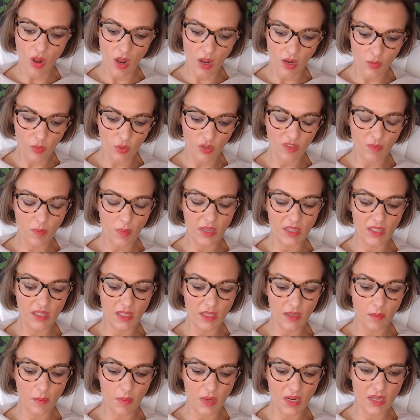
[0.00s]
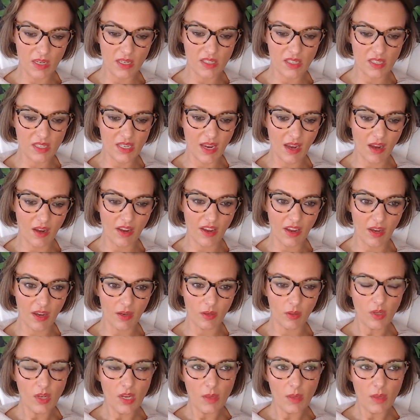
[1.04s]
I would have been a been a CIO